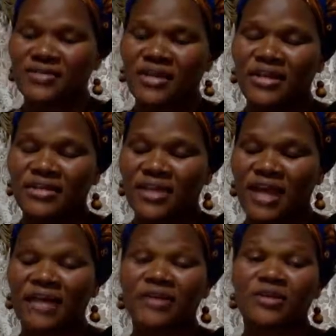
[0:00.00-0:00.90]
really
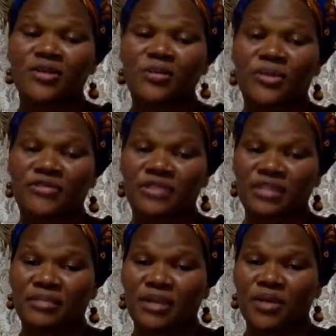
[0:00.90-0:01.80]
thank you,
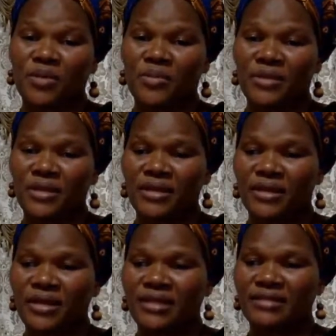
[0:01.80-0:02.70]
Professor
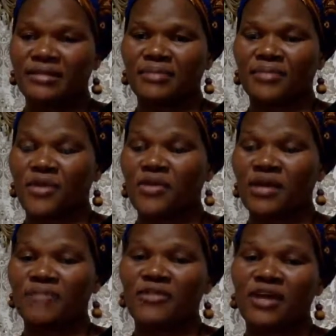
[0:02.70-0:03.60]
Balobi, and the
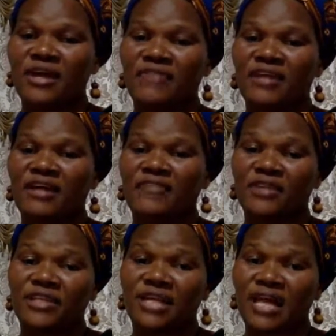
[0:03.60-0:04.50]
program for having
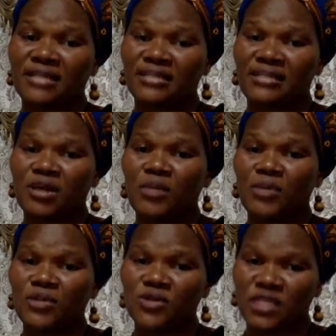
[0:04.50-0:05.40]
afforded us the
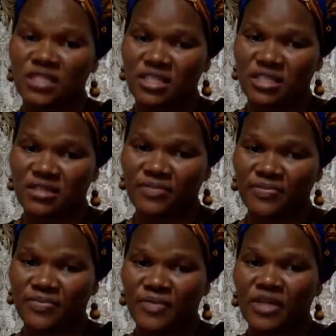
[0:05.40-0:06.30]
opportunity
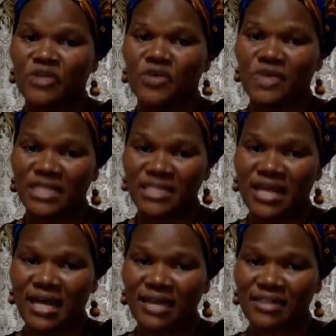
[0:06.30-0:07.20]
to
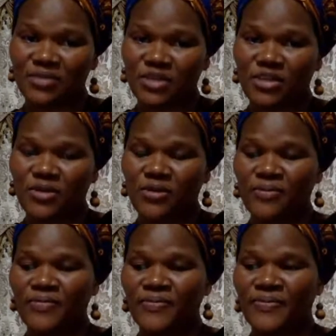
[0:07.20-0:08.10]
interact with
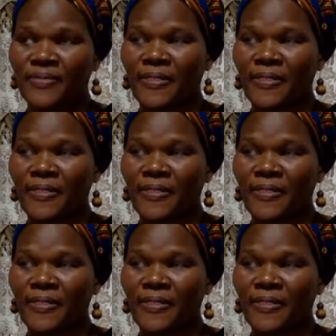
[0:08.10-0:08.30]
you,